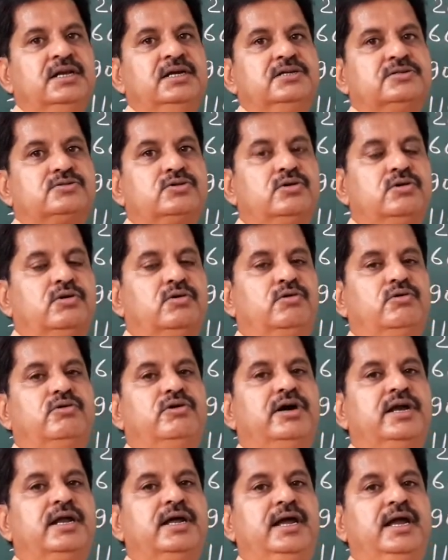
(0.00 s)
So
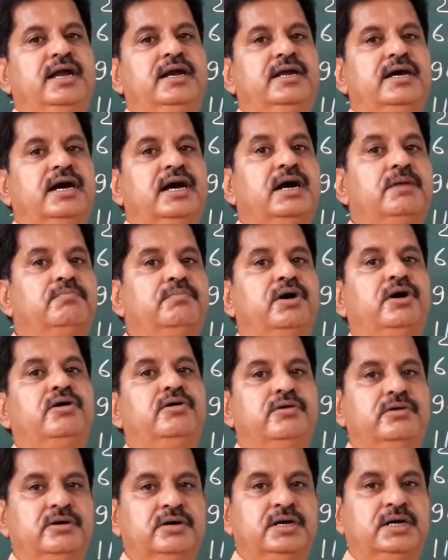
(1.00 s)
over and
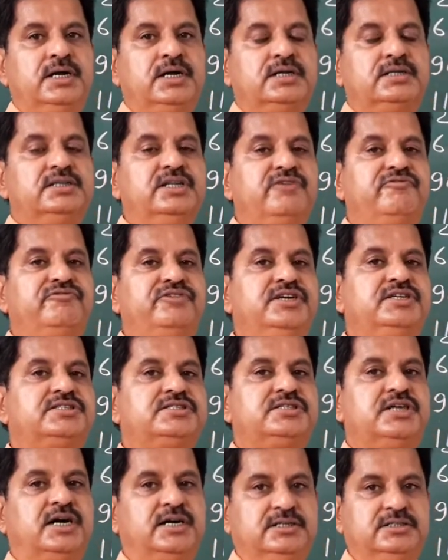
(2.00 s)
above the
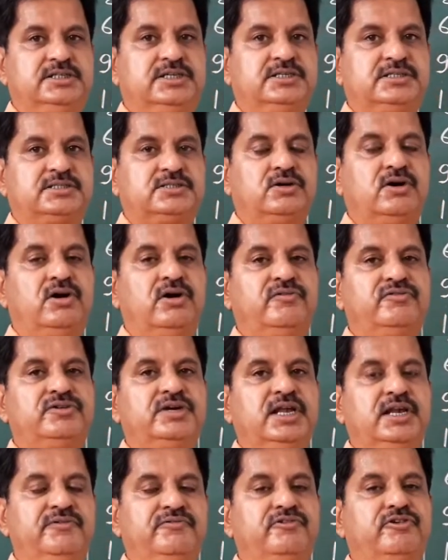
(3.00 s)
fixed charges of
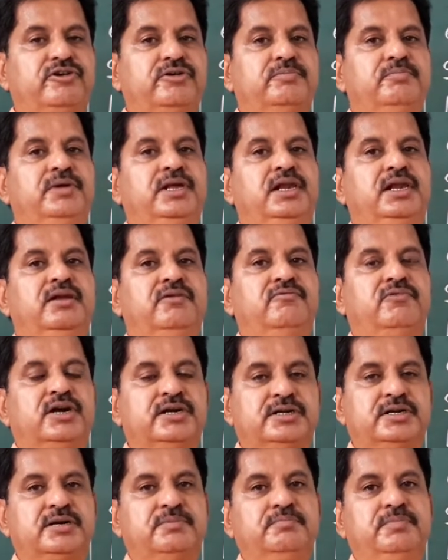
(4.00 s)
telephone bill,
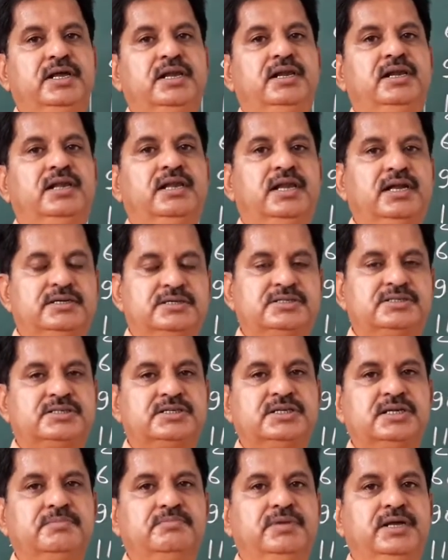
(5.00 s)
water bill,
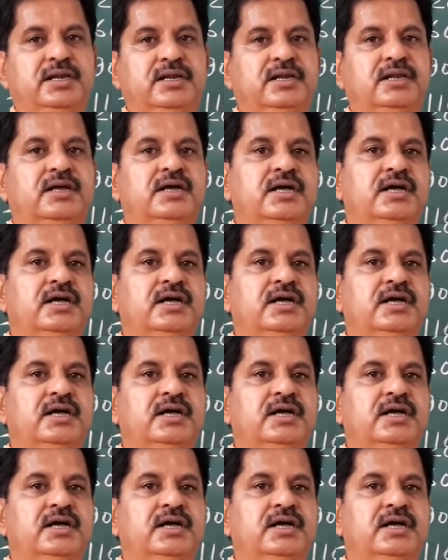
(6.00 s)
electricity bill,